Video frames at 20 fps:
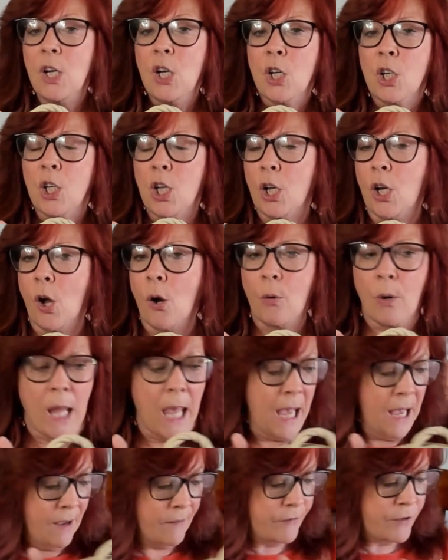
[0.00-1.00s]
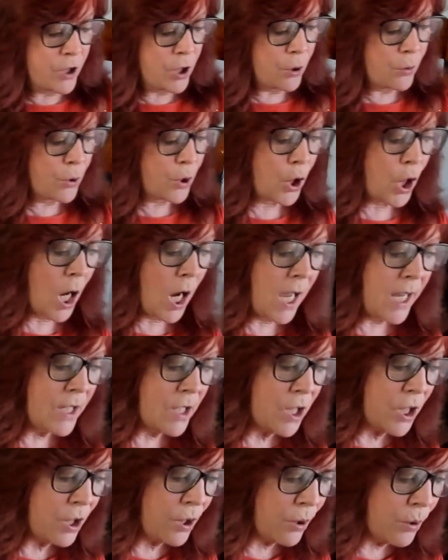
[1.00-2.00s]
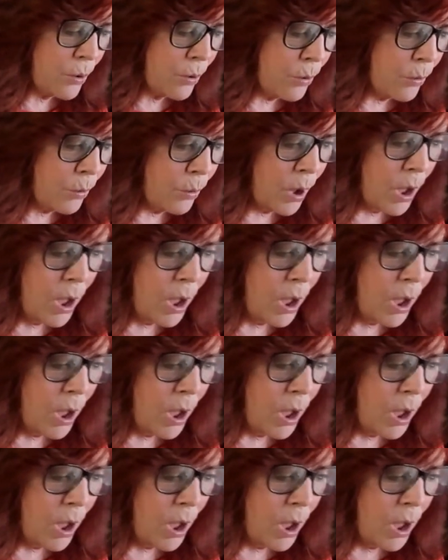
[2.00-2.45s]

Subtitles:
You don't have to try to